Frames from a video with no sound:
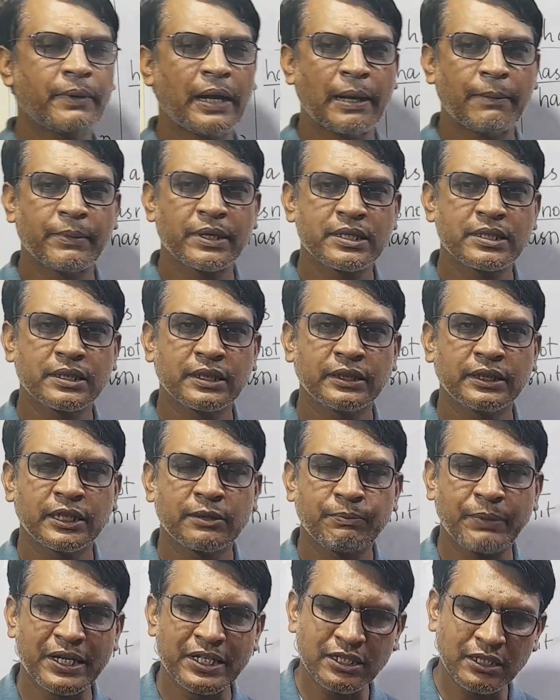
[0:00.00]
I must say that
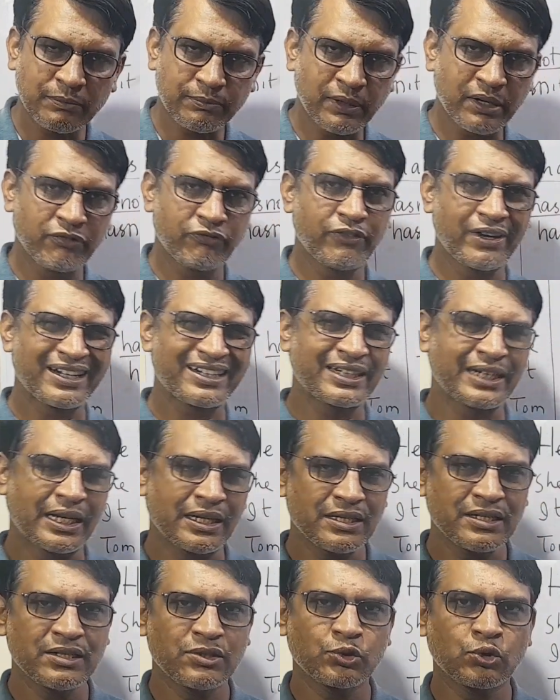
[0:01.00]
present perfect
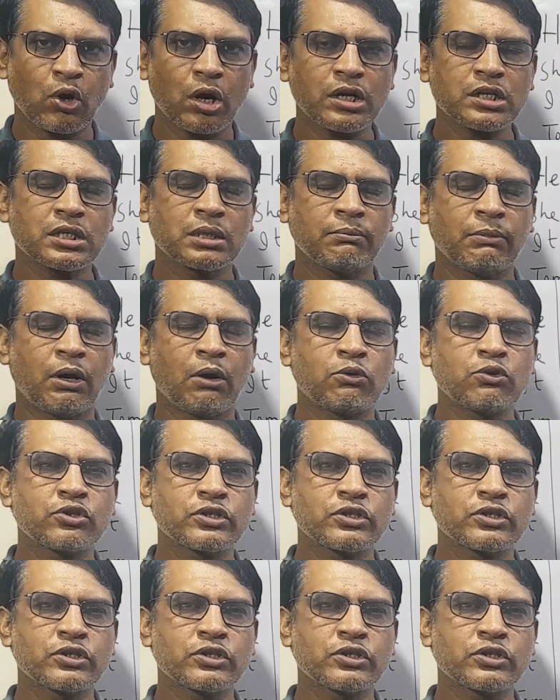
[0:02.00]
tense talks about